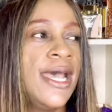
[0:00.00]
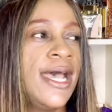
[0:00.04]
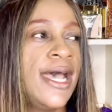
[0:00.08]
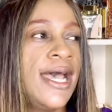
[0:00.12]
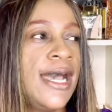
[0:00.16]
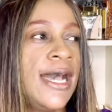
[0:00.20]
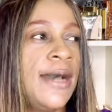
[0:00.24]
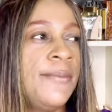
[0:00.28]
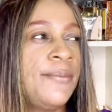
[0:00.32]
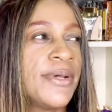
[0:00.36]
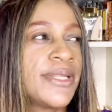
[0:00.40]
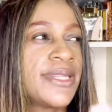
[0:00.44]

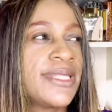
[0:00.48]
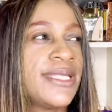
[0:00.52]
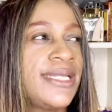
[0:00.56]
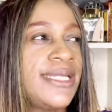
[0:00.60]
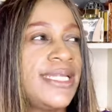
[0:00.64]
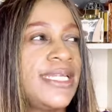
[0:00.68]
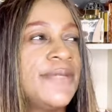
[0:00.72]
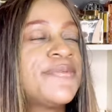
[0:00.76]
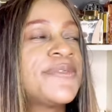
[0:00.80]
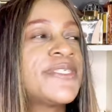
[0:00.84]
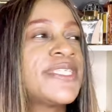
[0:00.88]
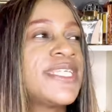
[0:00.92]
but the
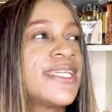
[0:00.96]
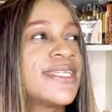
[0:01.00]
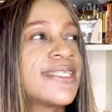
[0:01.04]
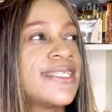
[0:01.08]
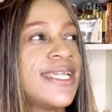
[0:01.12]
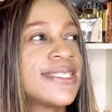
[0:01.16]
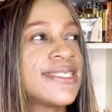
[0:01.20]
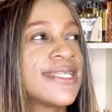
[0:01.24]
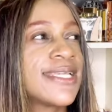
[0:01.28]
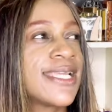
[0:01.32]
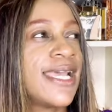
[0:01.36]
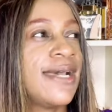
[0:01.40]
lipstick
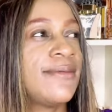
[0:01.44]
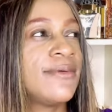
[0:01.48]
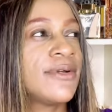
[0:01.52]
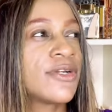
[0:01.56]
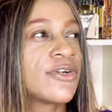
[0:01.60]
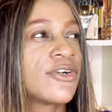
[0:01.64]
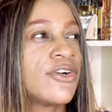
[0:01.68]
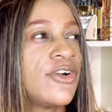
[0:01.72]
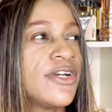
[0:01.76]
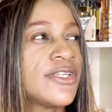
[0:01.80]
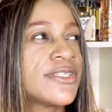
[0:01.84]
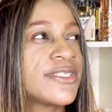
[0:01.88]
doesn't come
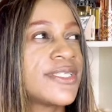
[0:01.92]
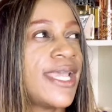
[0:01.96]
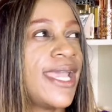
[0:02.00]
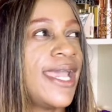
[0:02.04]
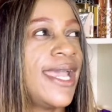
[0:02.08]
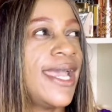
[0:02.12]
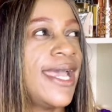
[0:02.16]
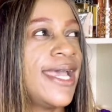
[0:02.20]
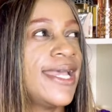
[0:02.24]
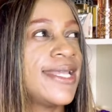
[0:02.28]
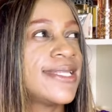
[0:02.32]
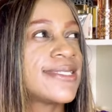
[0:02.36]
across
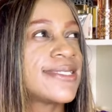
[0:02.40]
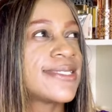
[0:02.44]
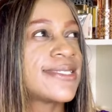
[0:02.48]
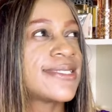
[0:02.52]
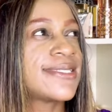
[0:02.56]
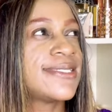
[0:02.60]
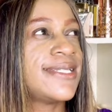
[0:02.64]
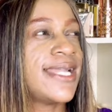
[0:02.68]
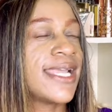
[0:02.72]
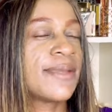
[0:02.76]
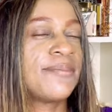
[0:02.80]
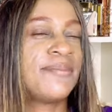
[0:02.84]

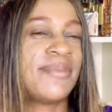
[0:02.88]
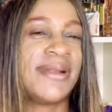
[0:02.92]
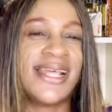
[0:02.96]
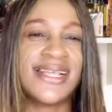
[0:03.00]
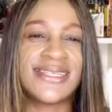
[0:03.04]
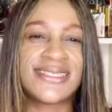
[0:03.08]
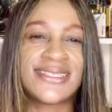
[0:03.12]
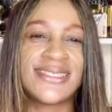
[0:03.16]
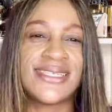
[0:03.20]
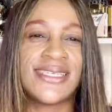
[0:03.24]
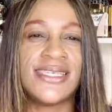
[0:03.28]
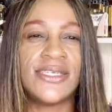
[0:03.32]
as like
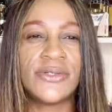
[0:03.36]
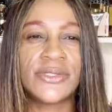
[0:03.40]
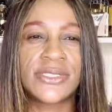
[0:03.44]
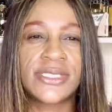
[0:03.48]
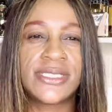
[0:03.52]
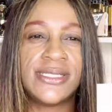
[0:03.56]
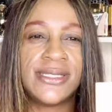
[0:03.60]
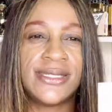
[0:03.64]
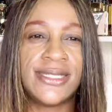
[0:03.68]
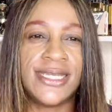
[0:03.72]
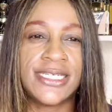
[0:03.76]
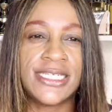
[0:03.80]
plasticky or
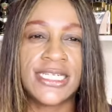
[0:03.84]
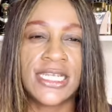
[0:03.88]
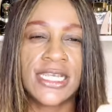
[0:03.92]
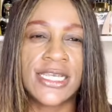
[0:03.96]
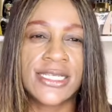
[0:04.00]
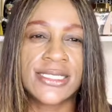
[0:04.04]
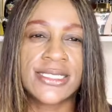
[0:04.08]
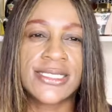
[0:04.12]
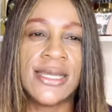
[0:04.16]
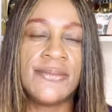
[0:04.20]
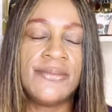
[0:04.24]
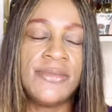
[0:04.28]
synthetic,
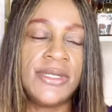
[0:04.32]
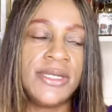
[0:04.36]
because some